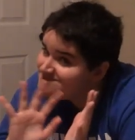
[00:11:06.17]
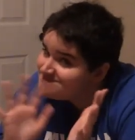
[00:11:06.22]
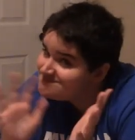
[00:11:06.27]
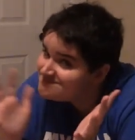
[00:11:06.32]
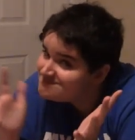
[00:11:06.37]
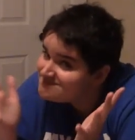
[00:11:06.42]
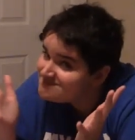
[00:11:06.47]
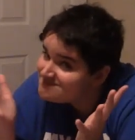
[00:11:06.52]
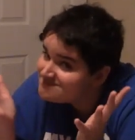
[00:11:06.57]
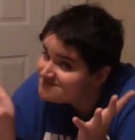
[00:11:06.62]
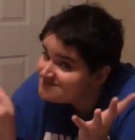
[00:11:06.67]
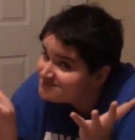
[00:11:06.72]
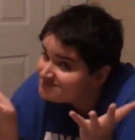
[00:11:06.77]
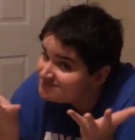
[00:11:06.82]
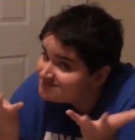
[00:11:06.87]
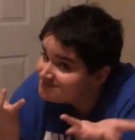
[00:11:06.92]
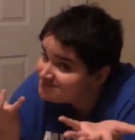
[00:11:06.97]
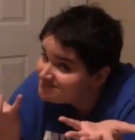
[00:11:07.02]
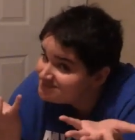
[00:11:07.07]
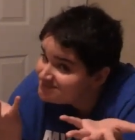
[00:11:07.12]

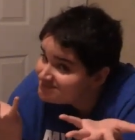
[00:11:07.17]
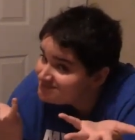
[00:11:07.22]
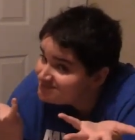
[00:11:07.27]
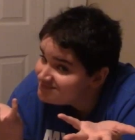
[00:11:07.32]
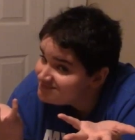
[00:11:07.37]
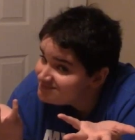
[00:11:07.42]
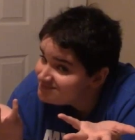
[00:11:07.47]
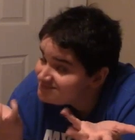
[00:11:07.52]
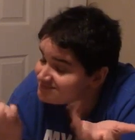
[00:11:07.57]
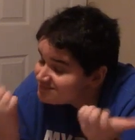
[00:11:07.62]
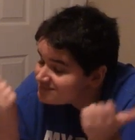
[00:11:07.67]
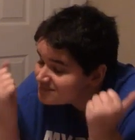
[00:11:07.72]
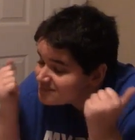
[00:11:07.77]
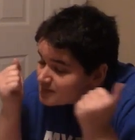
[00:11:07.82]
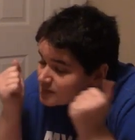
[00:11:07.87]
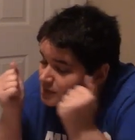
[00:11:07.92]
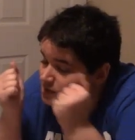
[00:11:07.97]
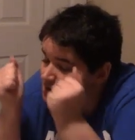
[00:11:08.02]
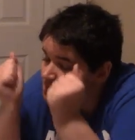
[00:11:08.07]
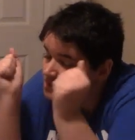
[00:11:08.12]

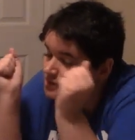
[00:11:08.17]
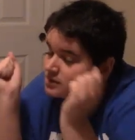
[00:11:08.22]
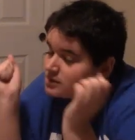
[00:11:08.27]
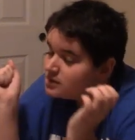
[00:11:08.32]
No one is speaking in this clip.